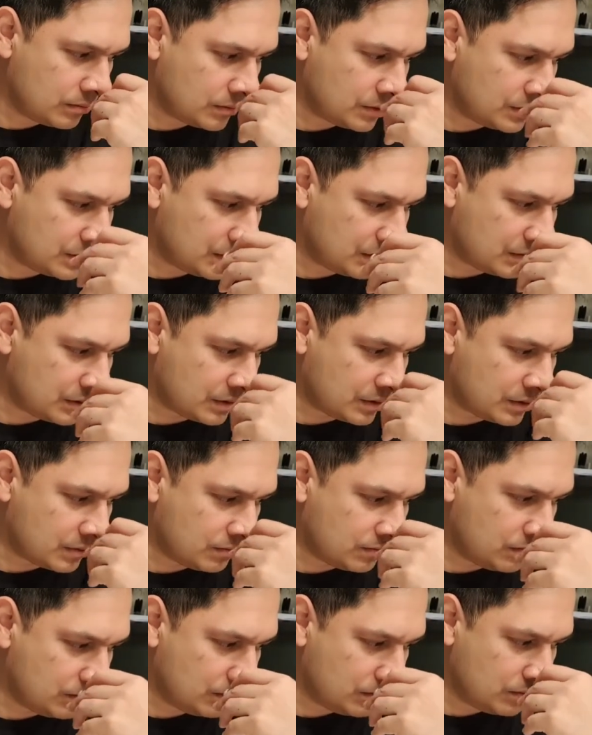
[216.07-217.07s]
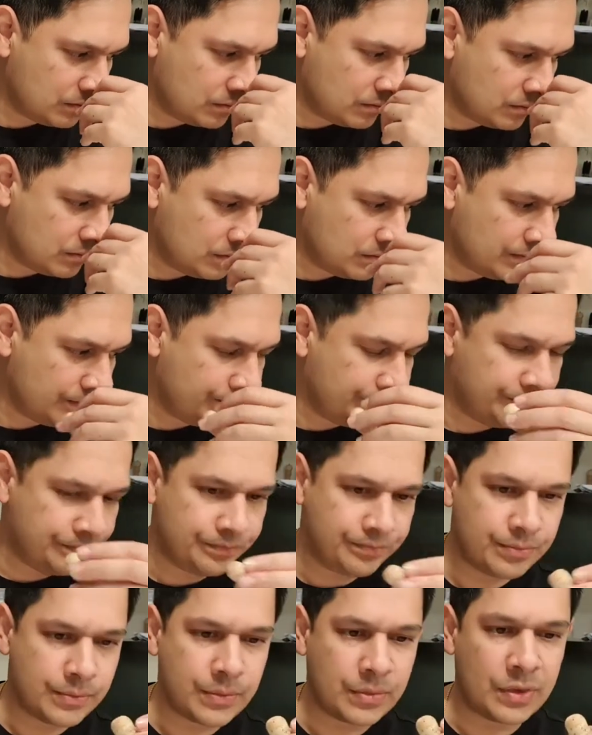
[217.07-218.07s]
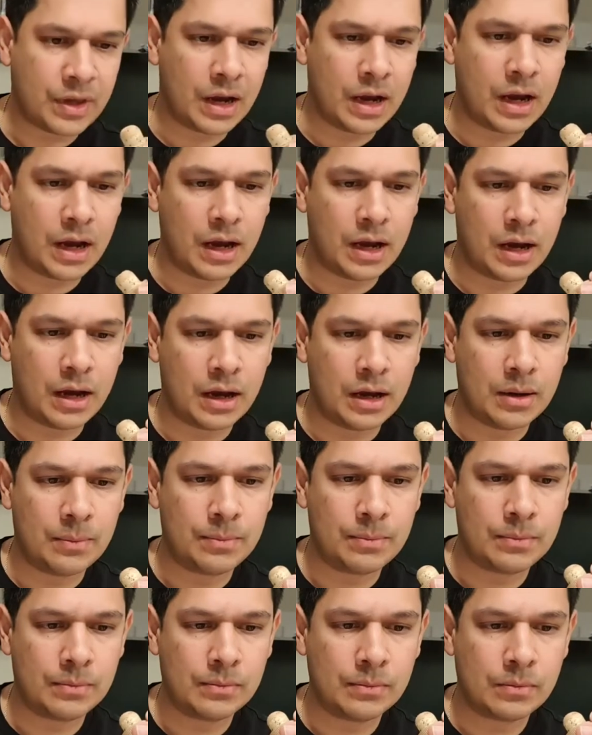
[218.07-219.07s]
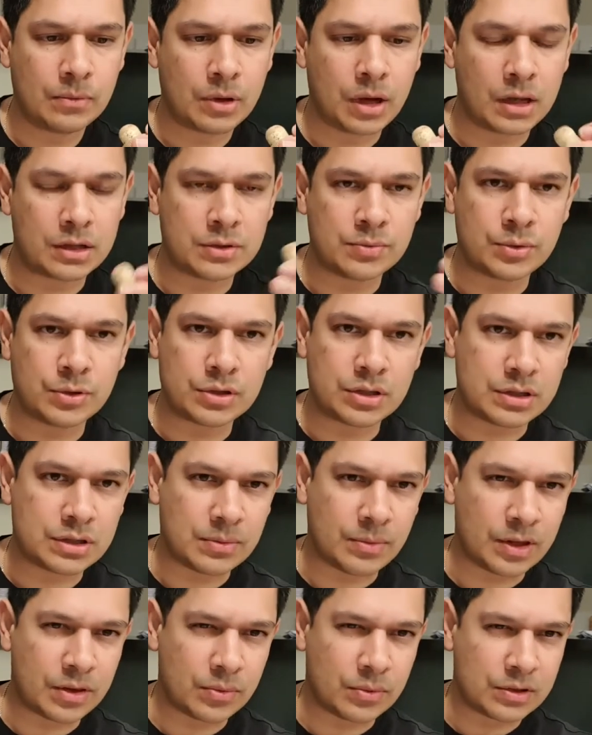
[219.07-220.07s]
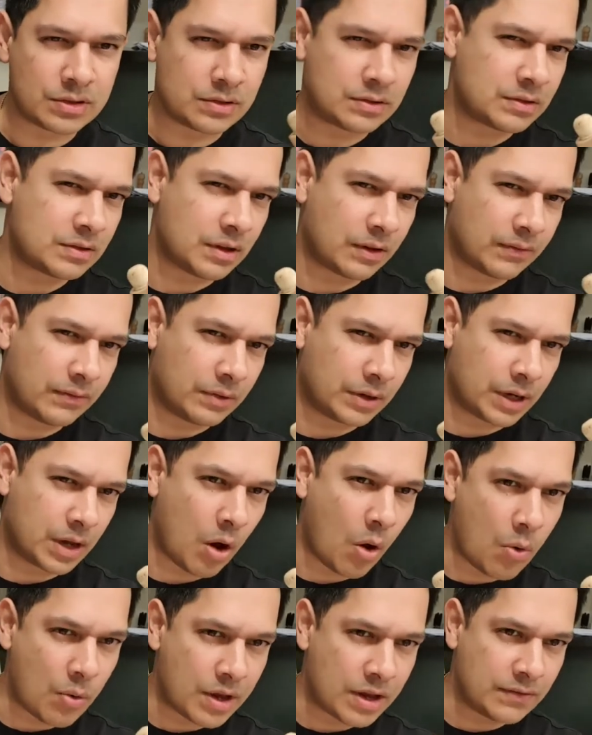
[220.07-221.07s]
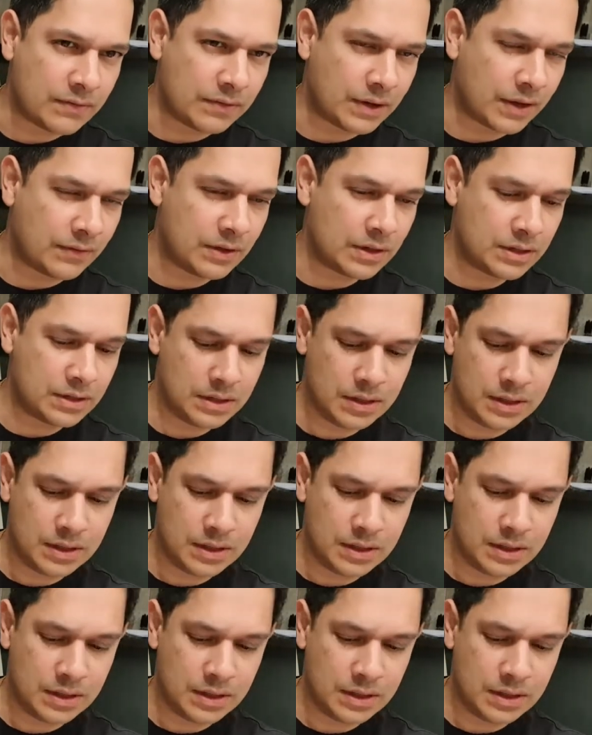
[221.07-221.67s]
Citrus, as opposed to some other ones, is like very oaky flavored.